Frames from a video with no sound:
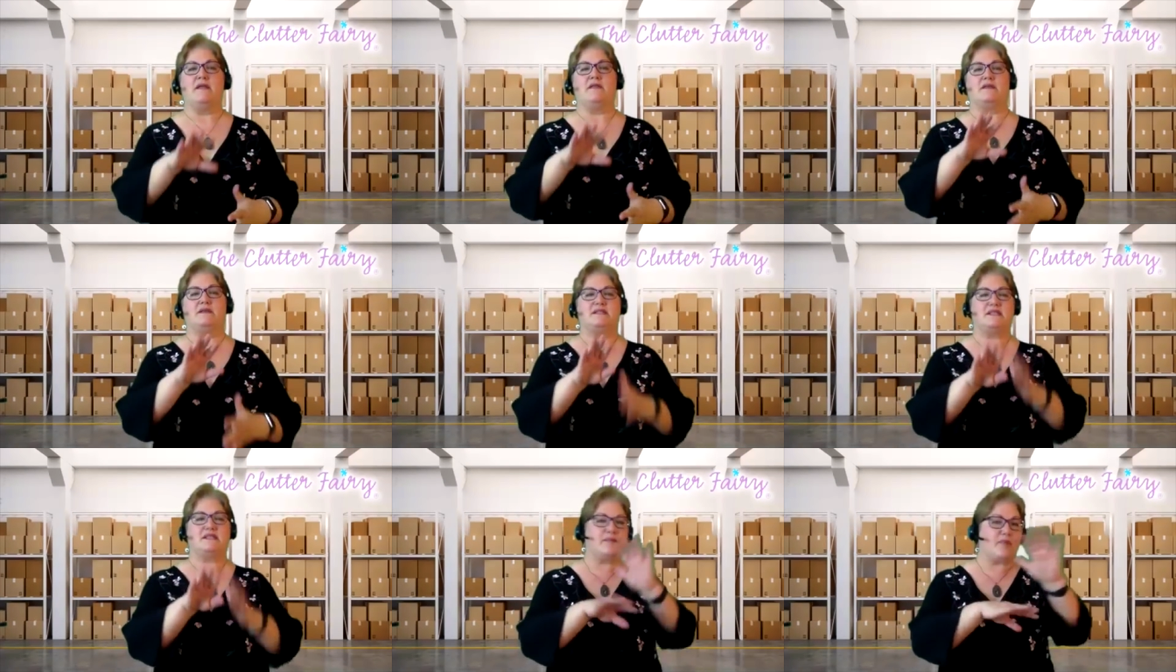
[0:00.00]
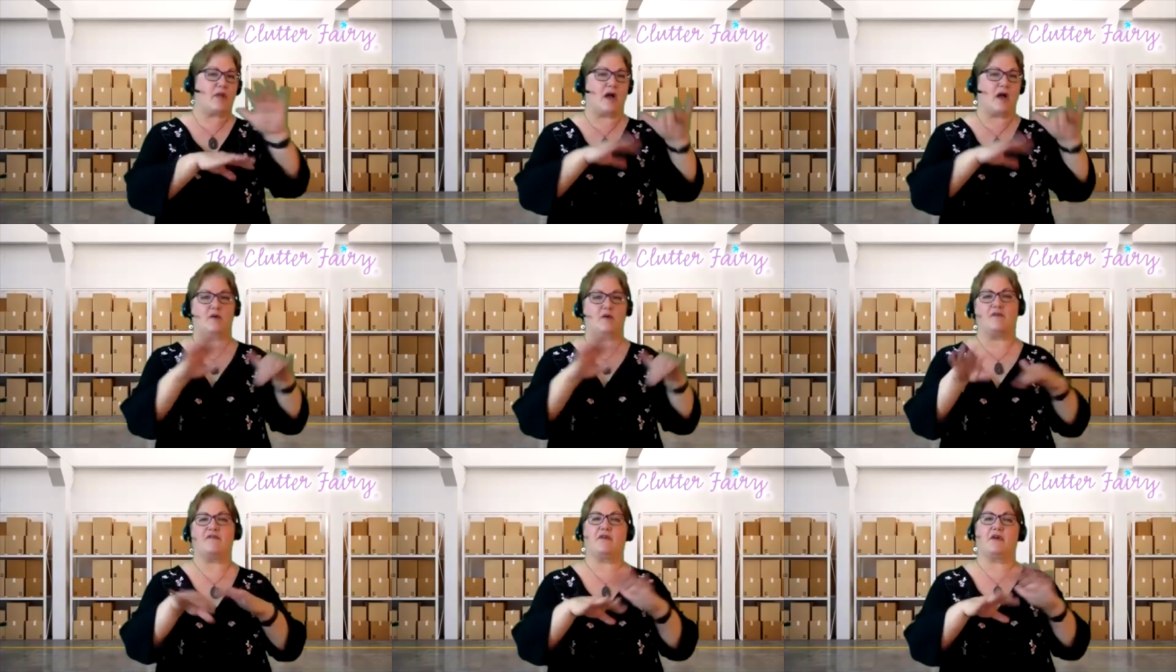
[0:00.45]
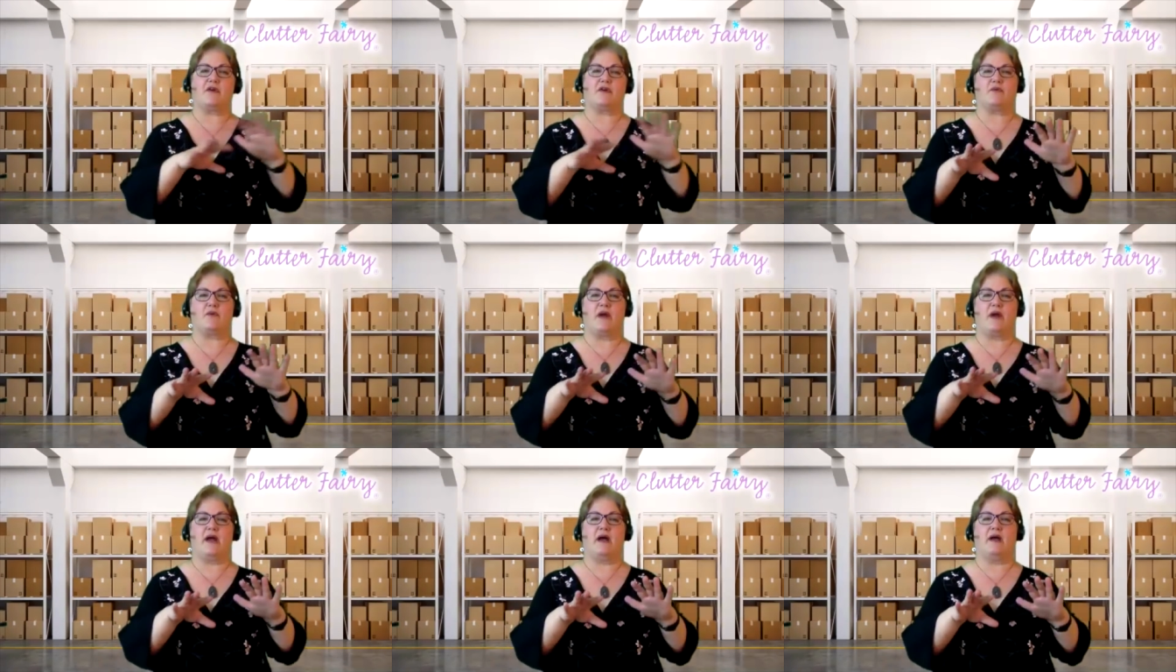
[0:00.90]
The Ziploc will float
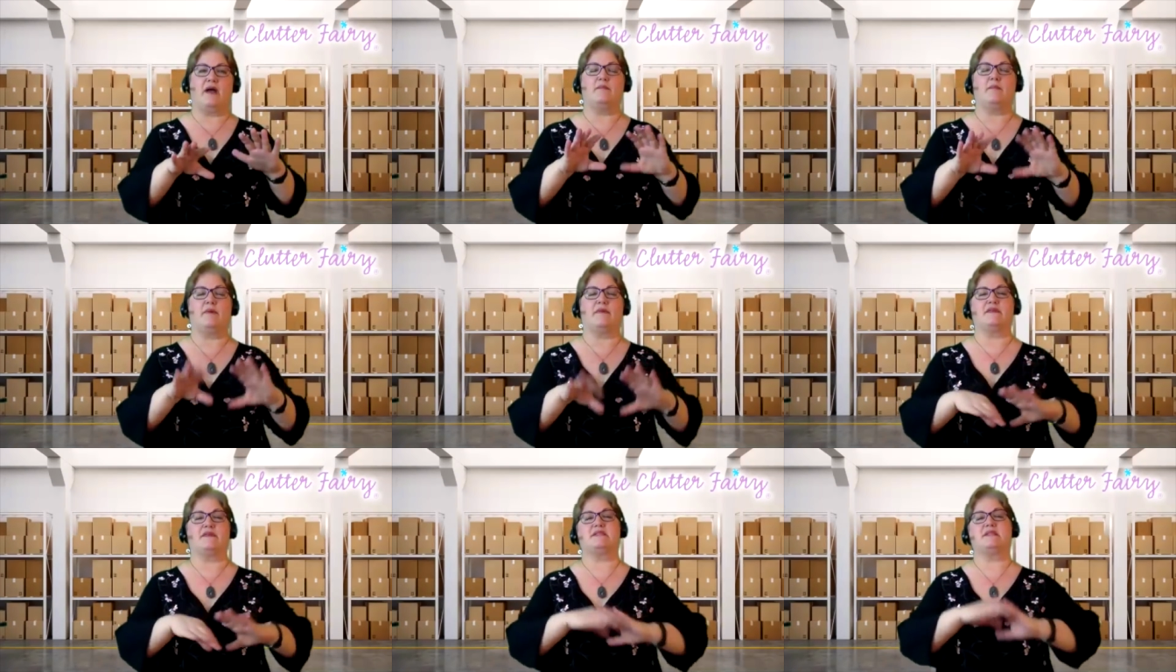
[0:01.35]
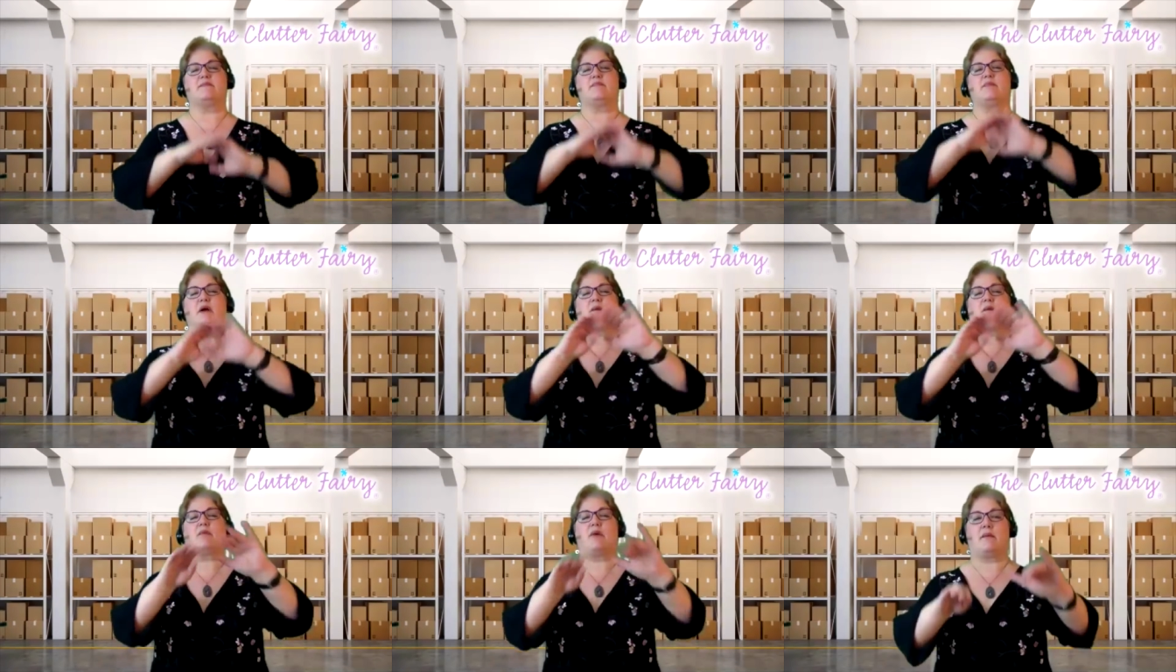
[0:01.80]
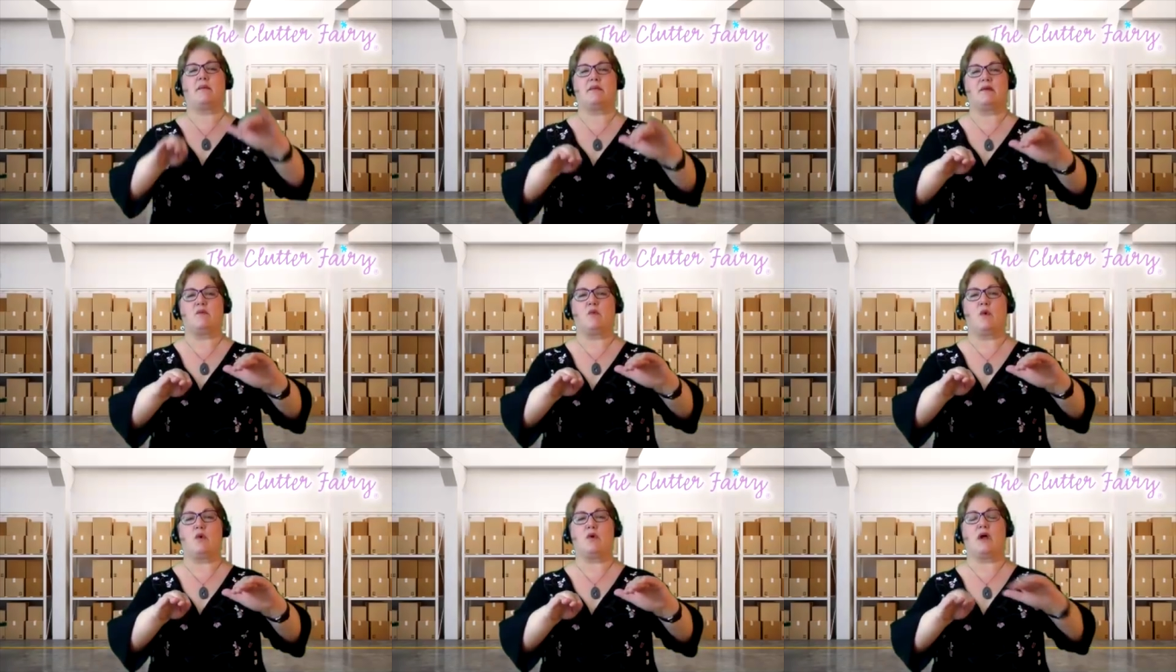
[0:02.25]
around, but the Ziploc probably
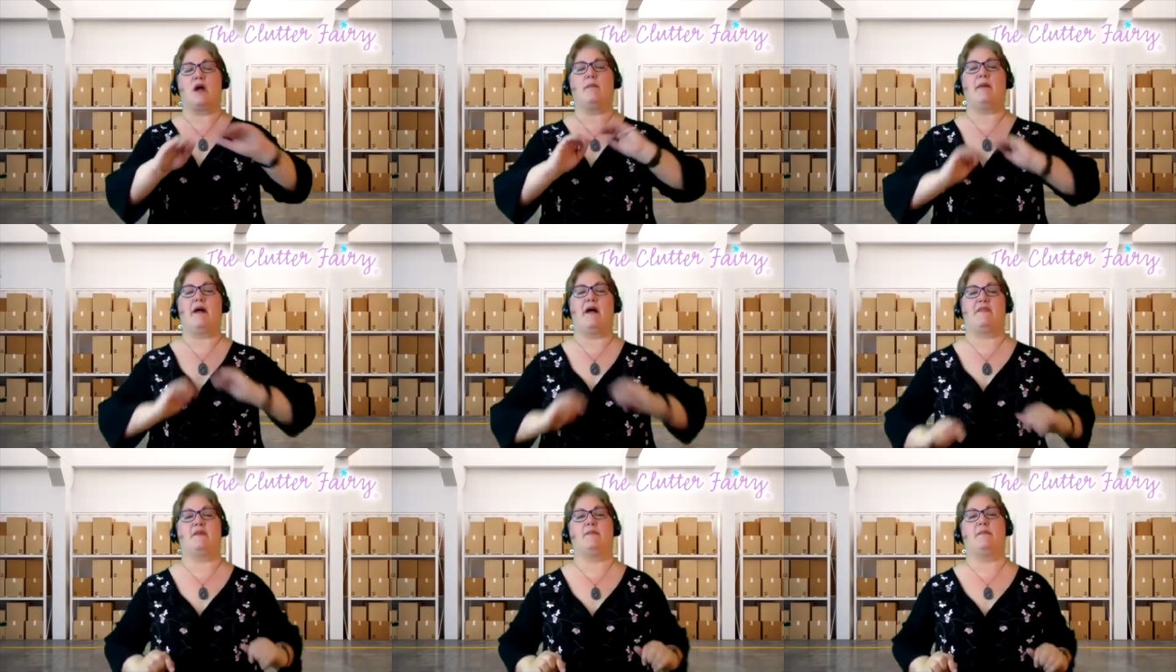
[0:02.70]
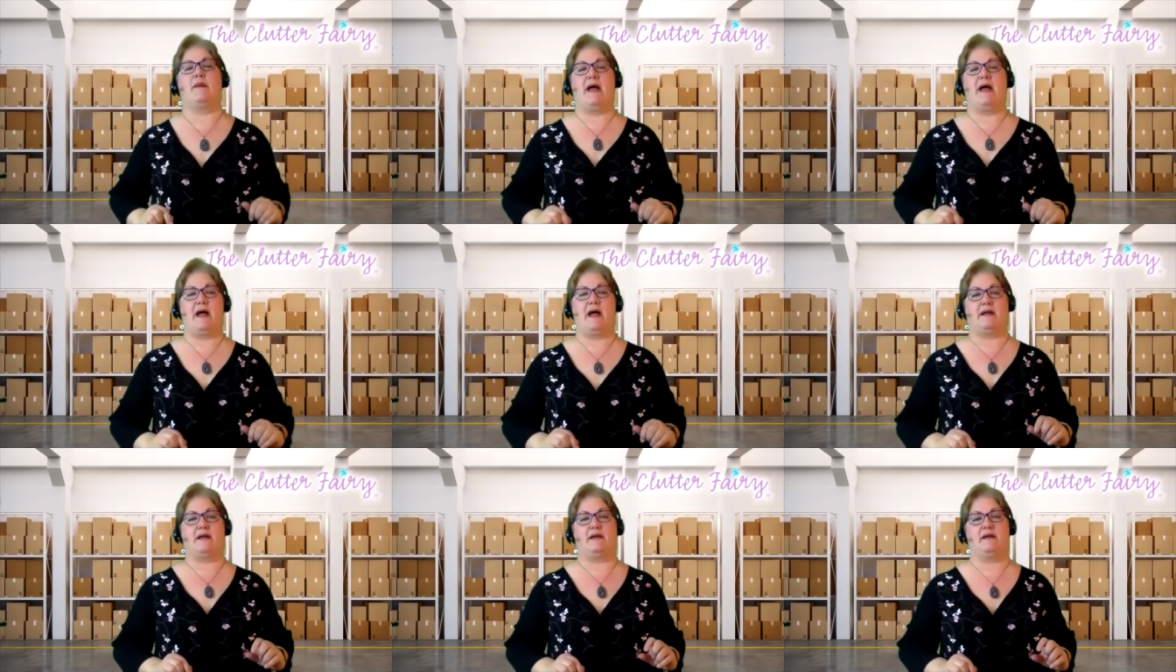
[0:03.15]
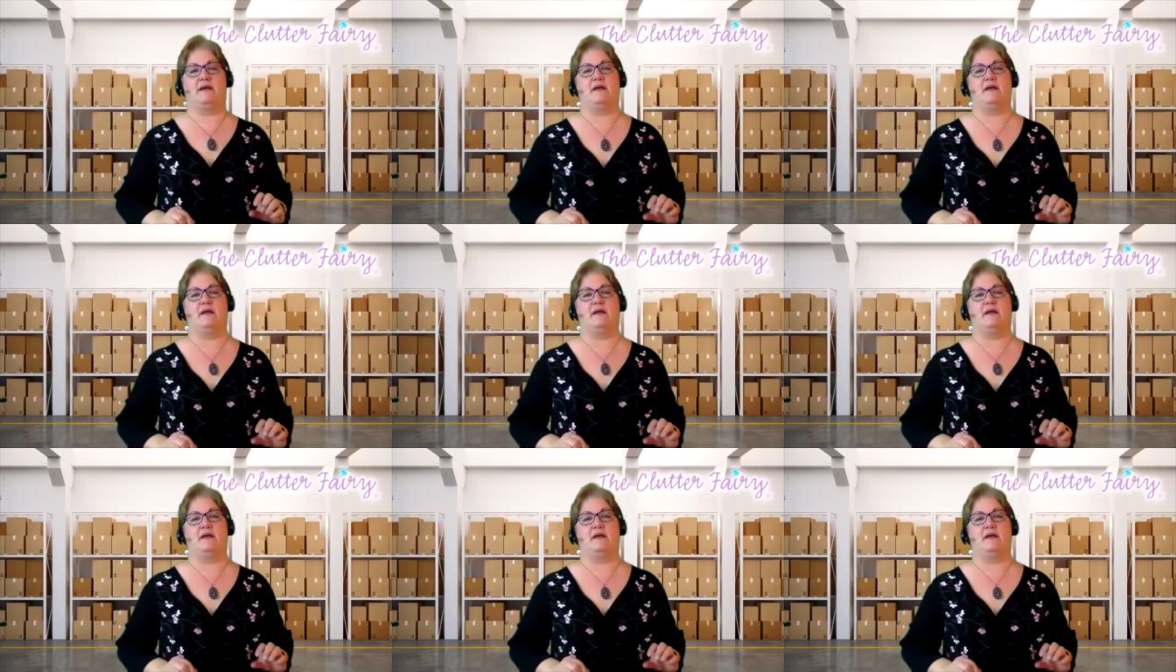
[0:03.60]
won't come out the back